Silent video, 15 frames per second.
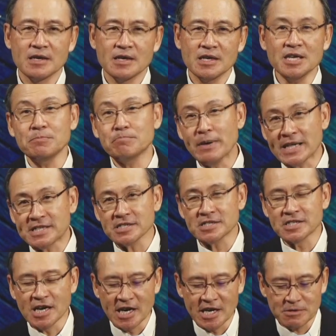In better
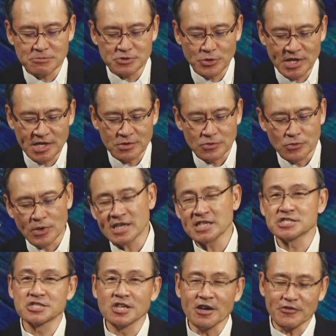times, when one
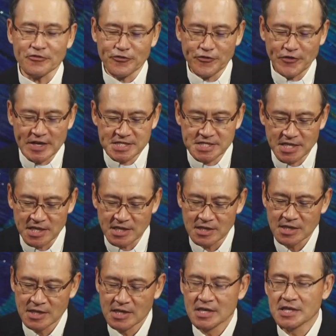is not facing
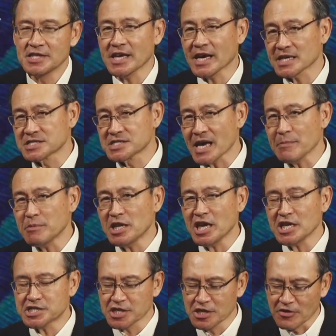the
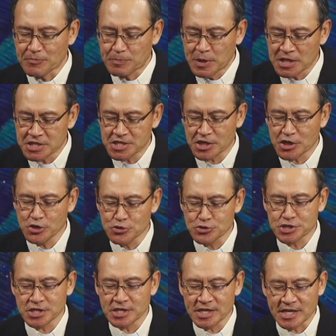examination of
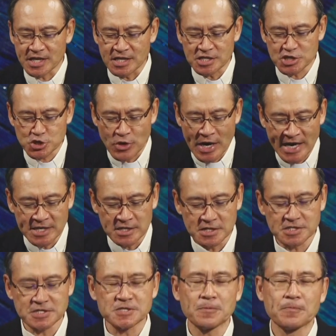persecution and
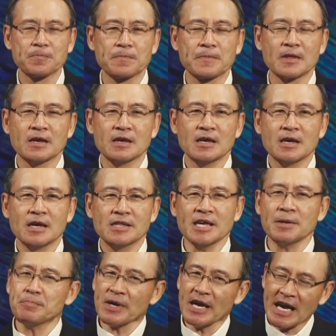trials,
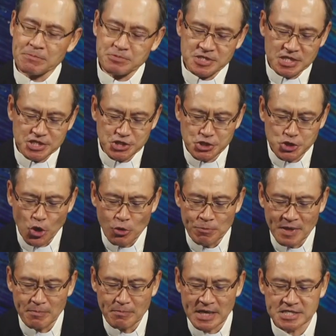then perhaps the
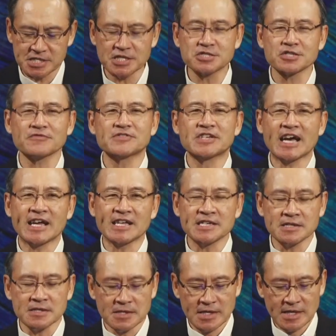sober message of
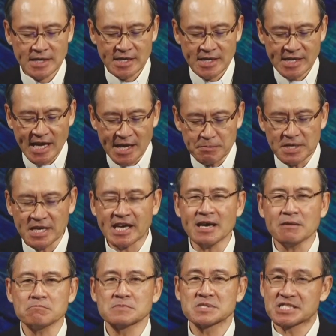Daniel can be
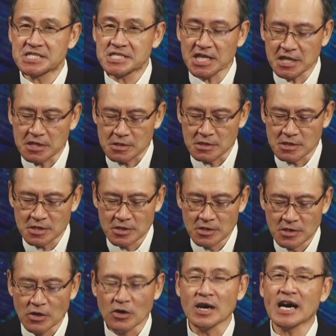kept sealed
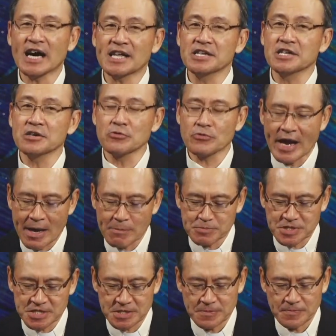or under
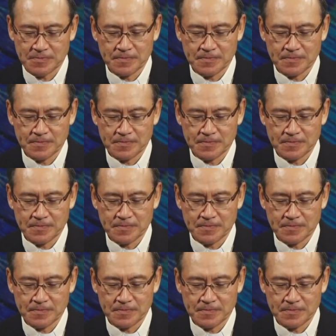wraps.